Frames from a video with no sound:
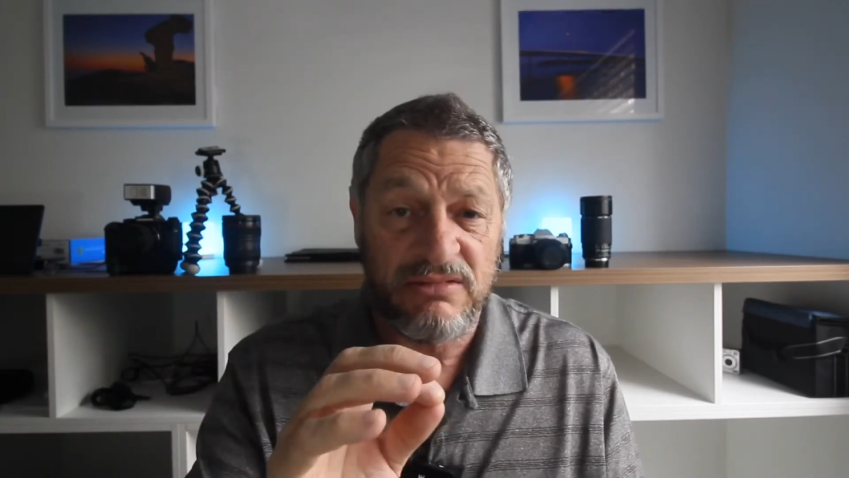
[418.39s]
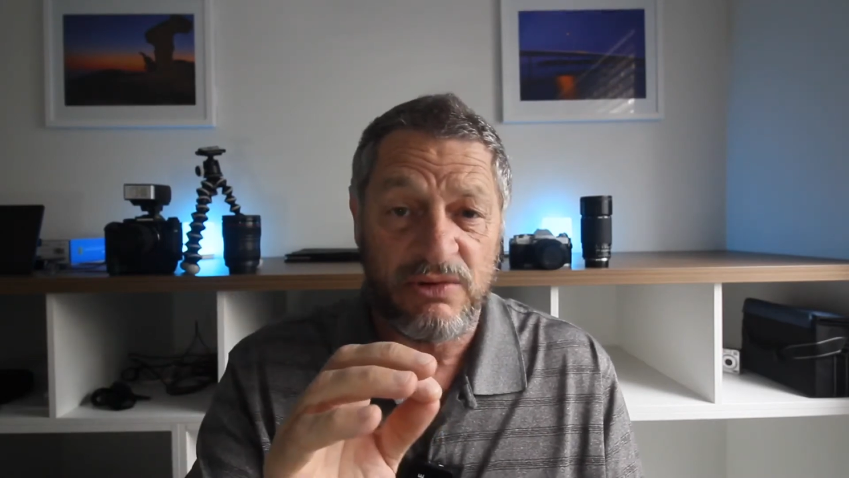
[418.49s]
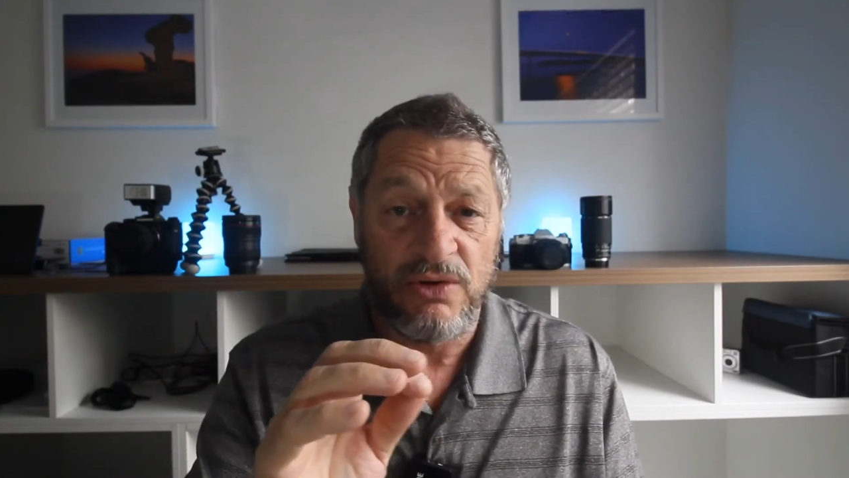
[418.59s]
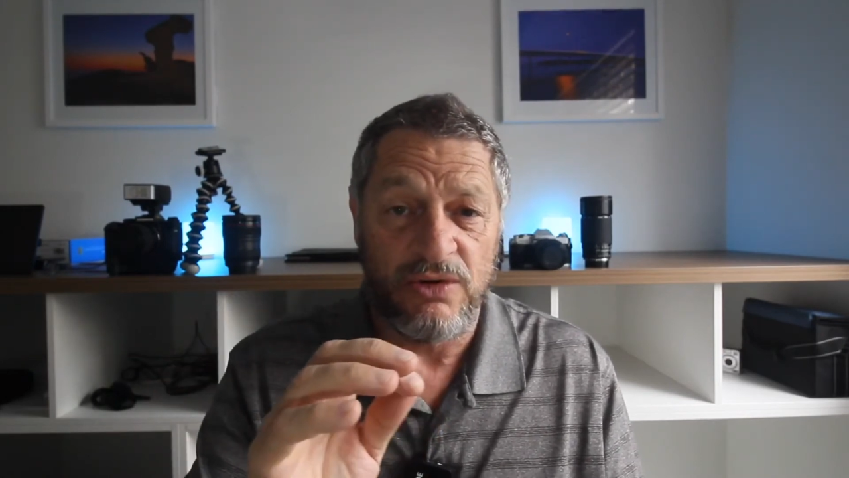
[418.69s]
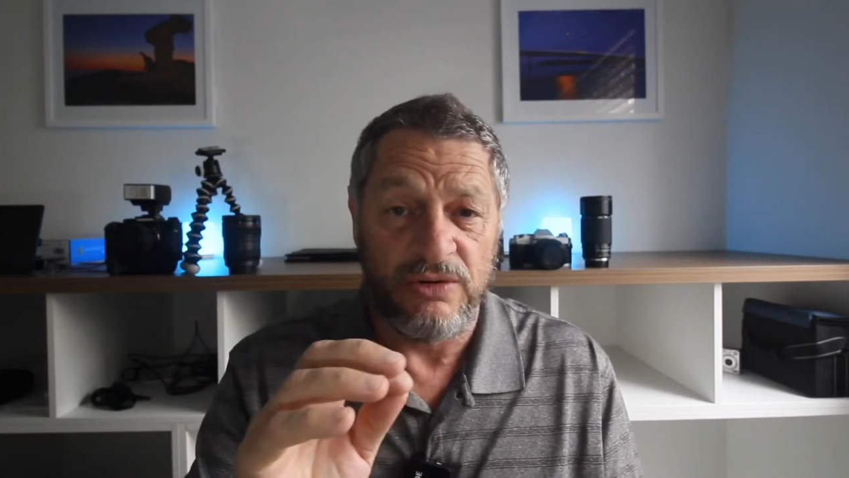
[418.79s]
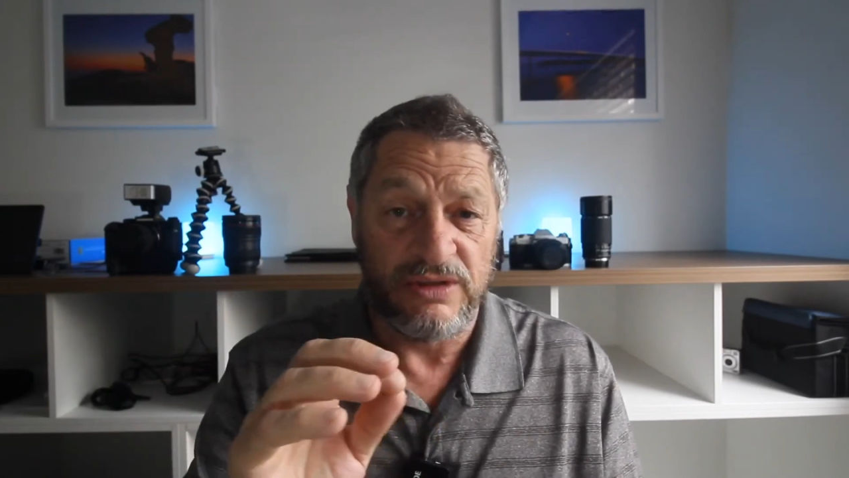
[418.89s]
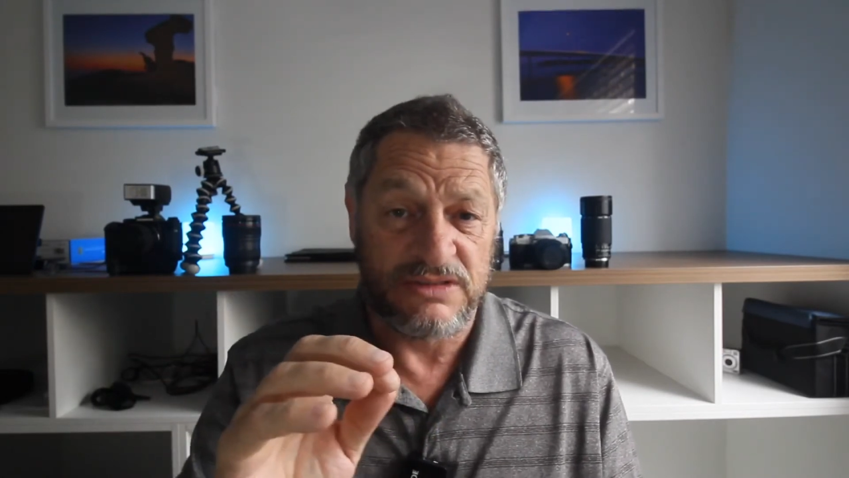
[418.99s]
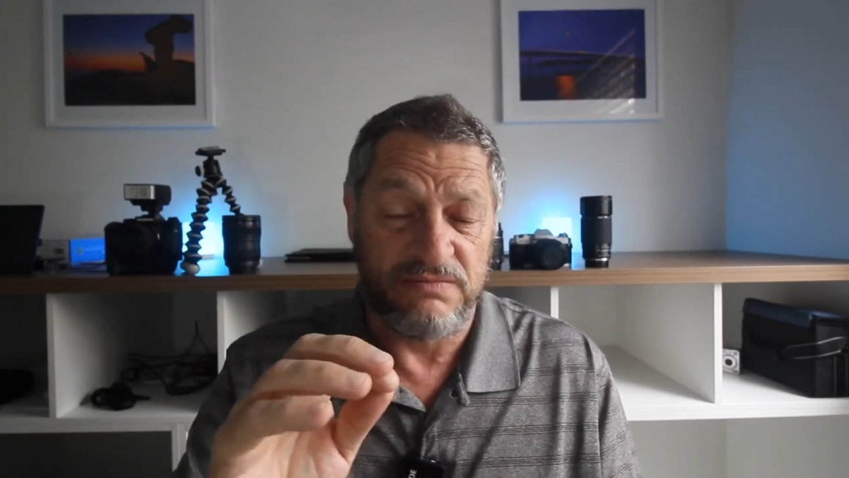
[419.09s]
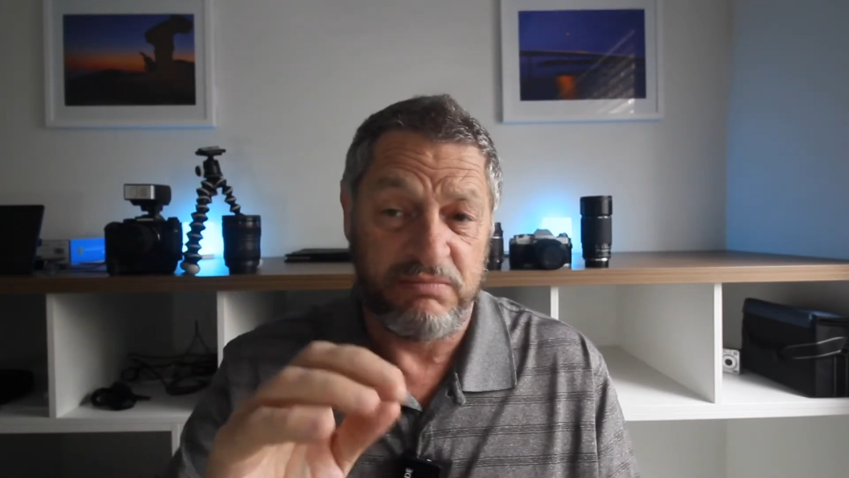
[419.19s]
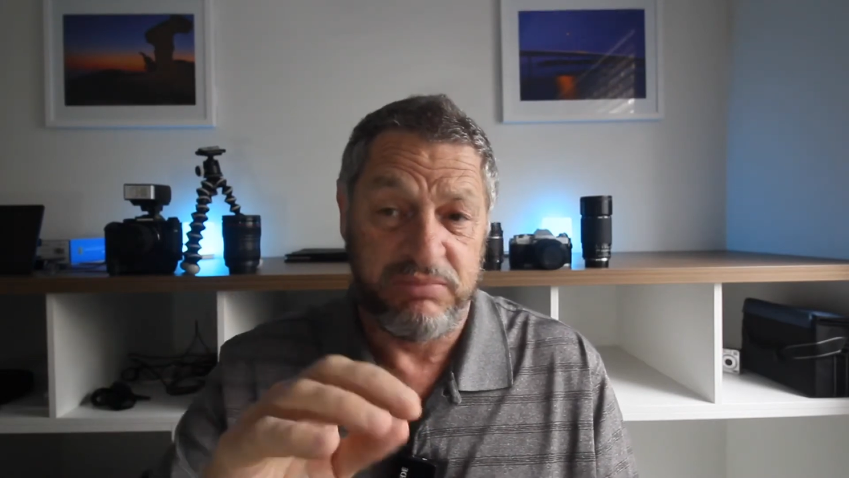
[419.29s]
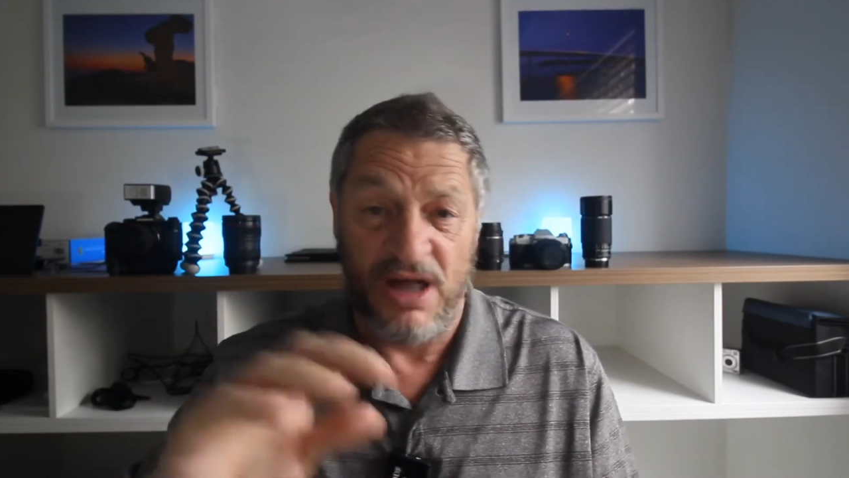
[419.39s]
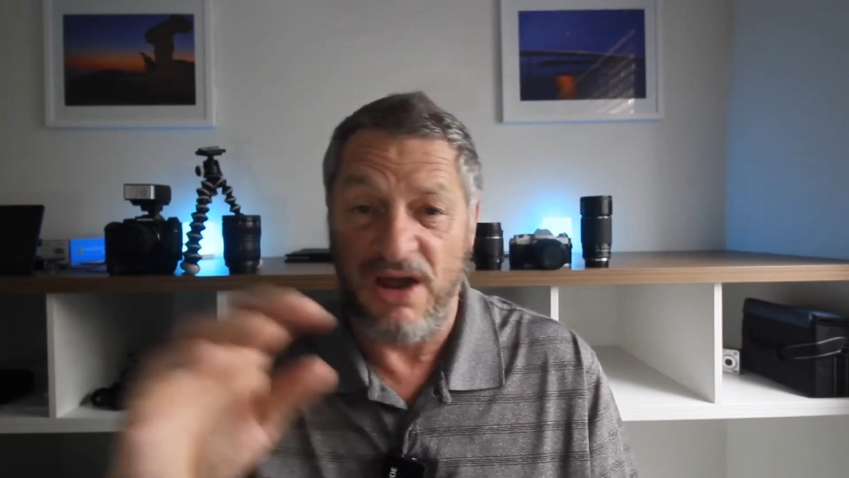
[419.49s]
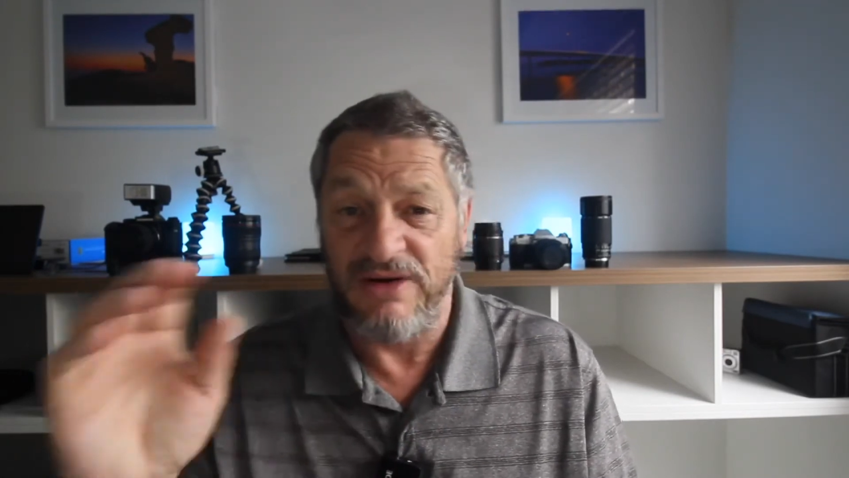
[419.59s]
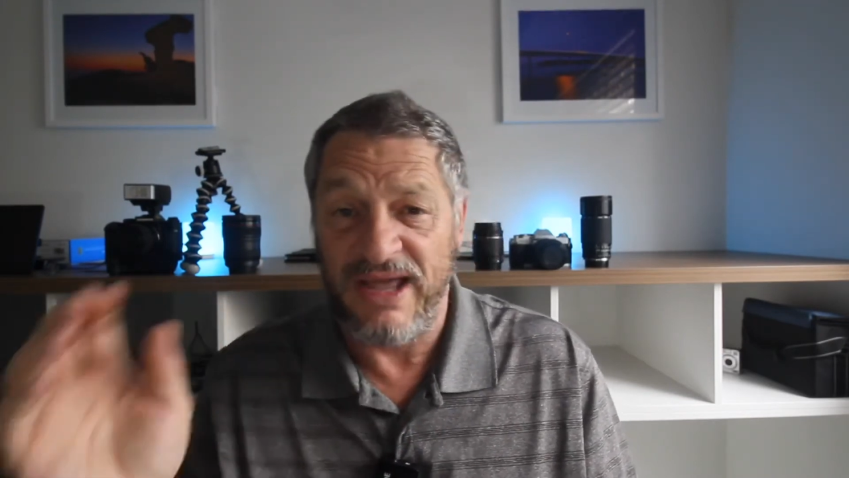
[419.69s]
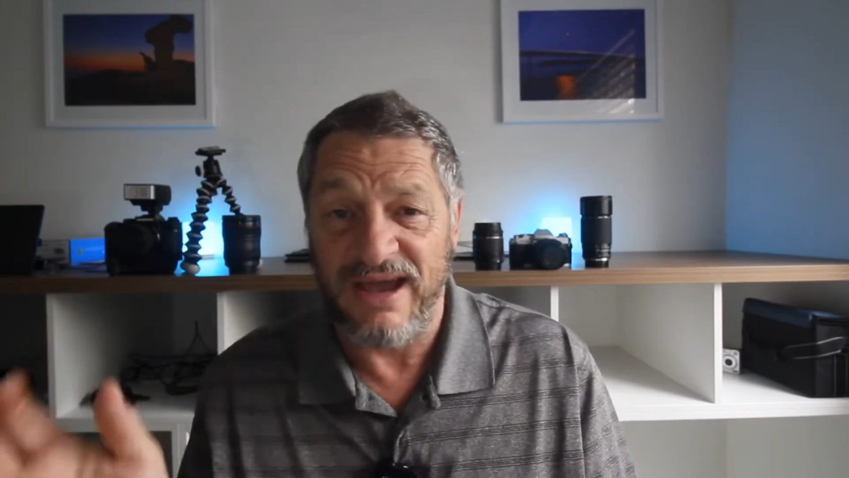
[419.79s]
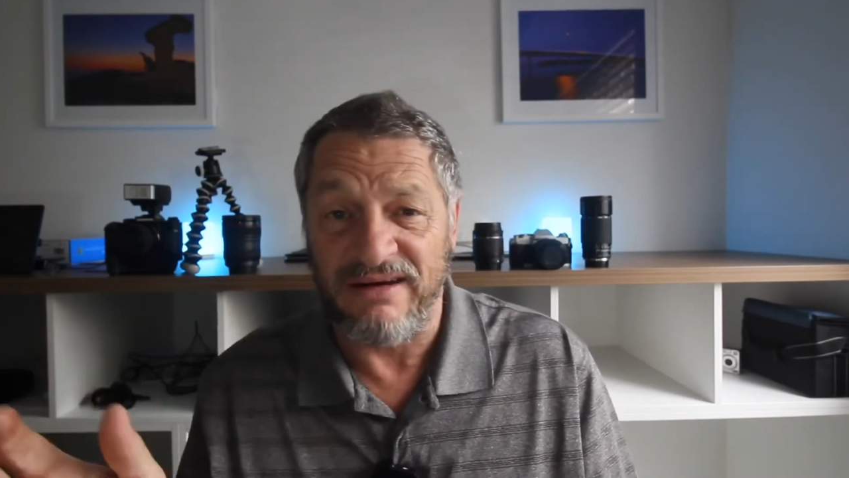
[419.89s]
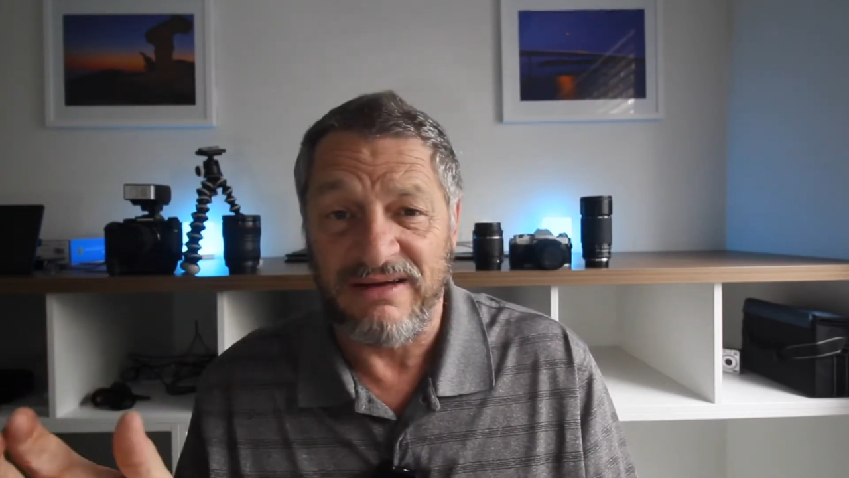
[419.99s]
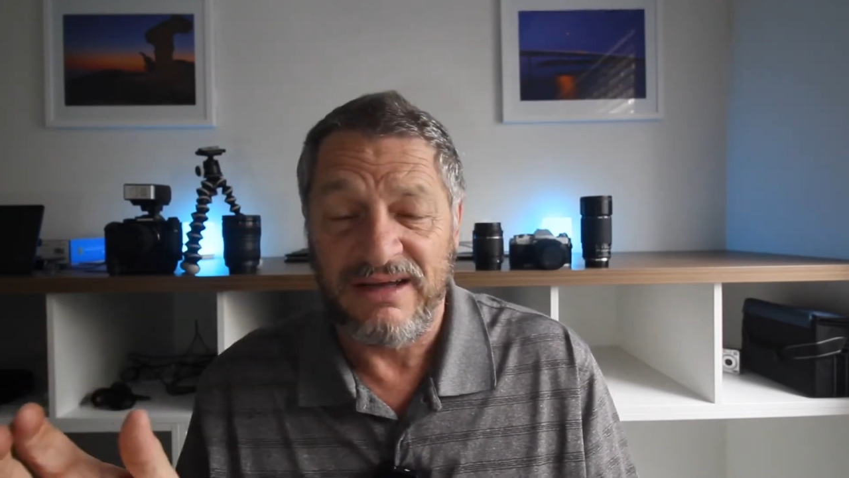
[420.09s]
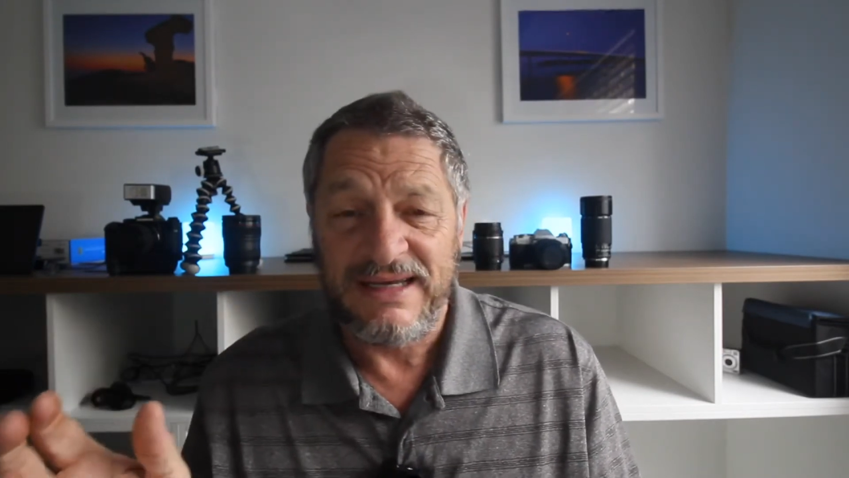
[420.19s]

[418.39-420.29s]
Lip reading: or it's blown out.